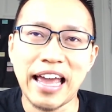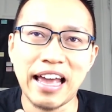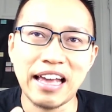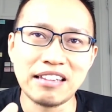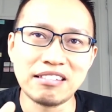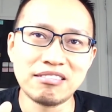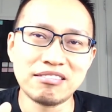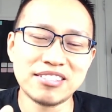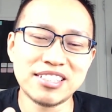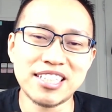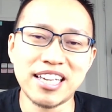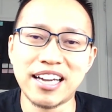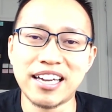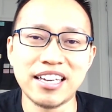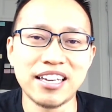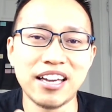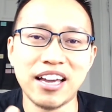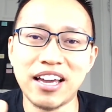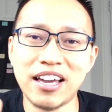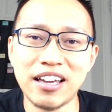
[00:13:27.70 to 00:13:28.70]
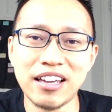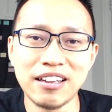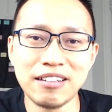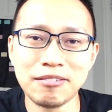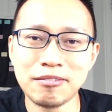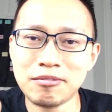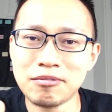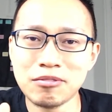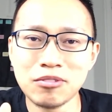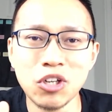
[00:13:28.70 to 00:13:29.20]
inside
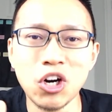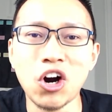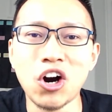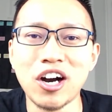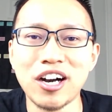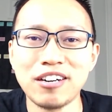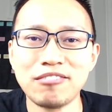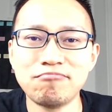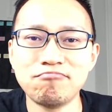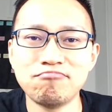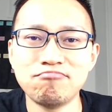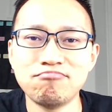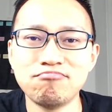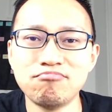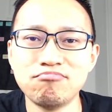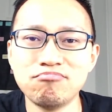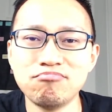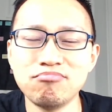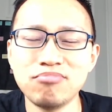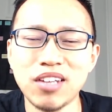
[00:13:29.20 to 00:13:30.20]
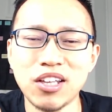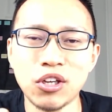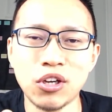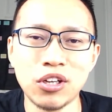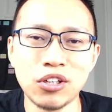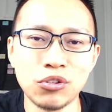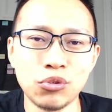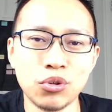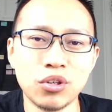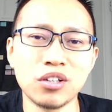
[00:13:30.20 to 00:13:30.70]
a car,
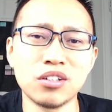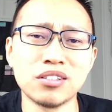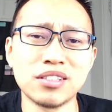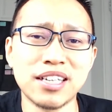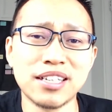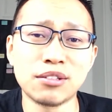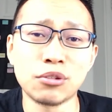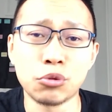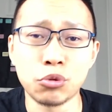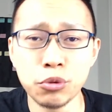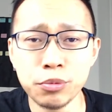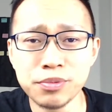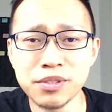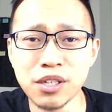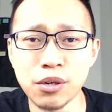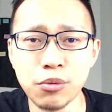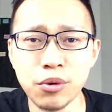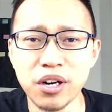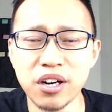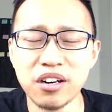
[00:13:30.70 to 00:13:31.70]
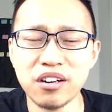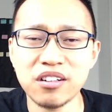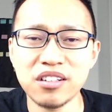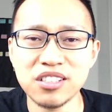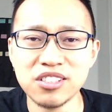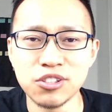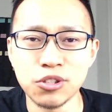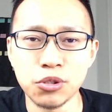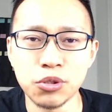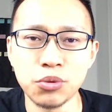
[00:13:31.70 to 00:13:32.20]
and you're gonna take the group somewhere,
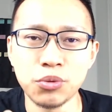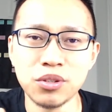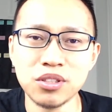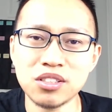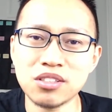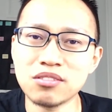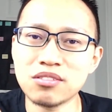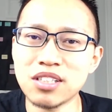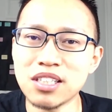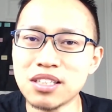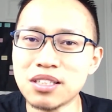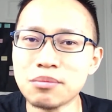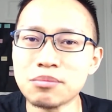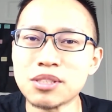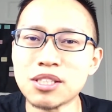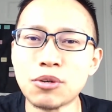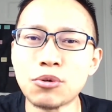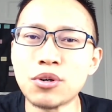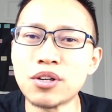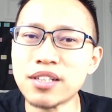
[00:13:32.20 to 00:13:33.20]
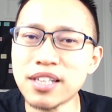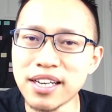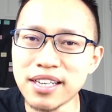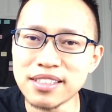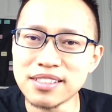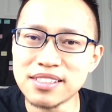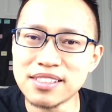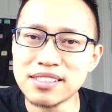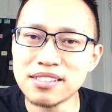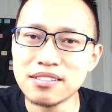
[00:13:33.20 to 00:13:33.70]
so you want to lead them somewhere
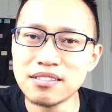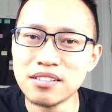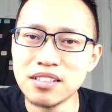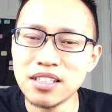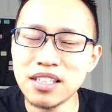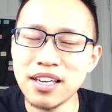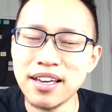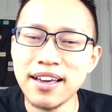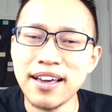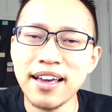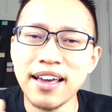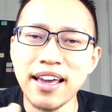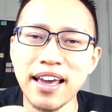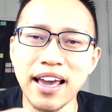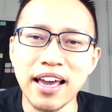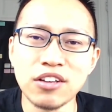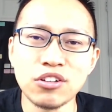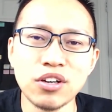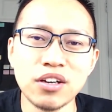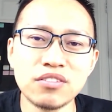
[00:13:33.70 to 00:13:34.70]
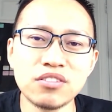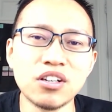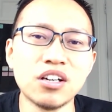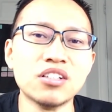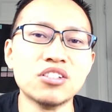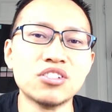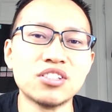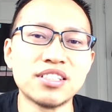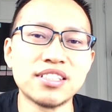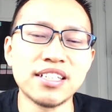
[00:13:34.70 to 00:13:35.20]
nice. And you have to
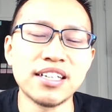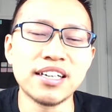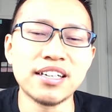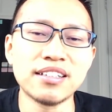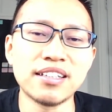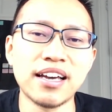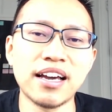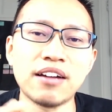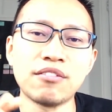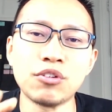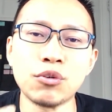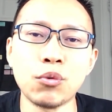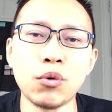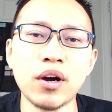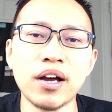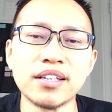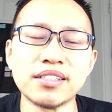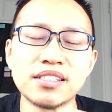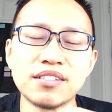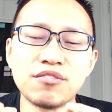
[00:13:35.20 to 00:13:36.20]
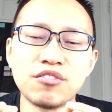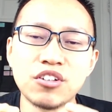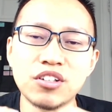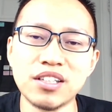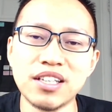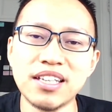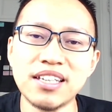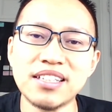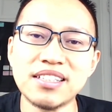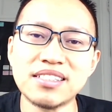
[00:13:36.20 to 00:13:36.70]
understand that everyone has
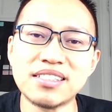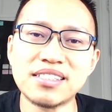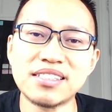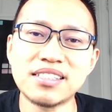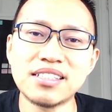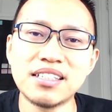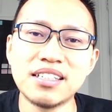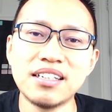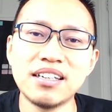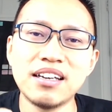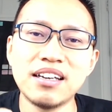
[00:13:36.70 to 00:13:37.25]
different needs.